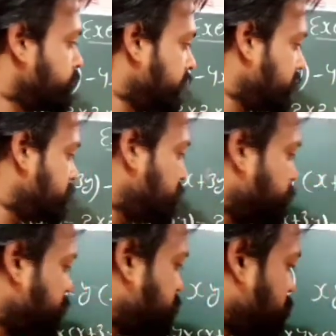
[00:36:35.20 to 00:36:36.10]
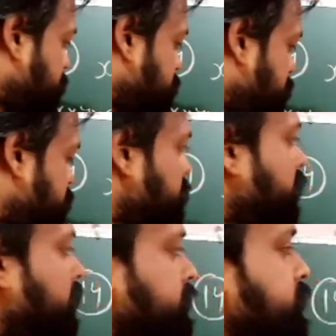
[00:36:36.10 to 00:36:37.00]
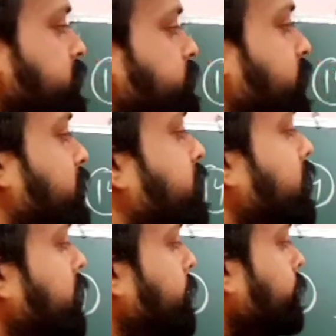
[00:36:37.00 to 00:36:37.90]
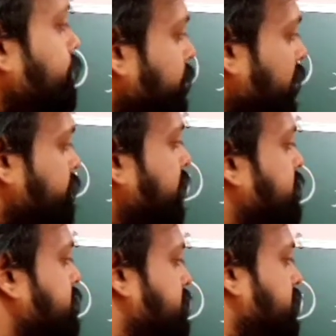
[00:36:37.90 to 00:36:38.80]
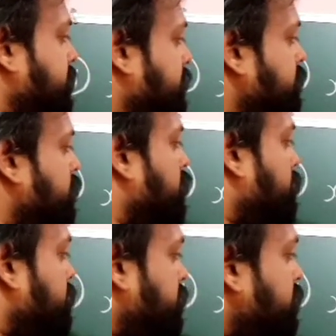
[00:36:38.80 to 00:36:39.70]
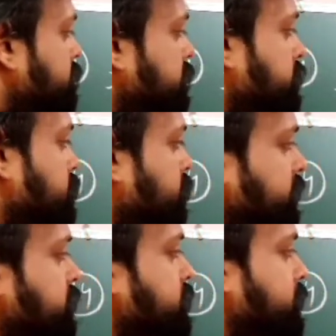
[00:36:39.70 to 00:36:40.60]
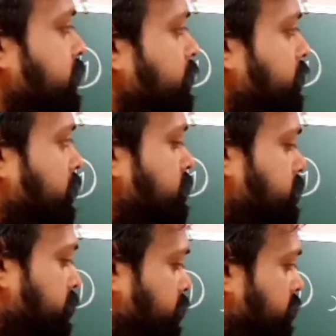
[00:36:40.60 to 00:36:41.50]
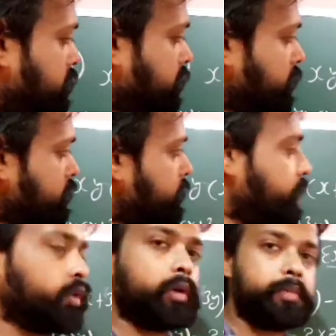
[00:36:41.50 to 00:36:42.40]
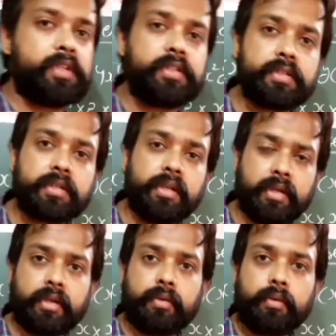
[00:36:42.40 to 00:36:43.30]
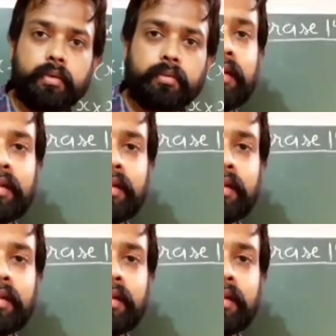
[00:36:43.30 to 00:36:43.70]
Very simple sum is this. Just make the factors and take the common terms. So this is the answer. So I hope this is clear to you.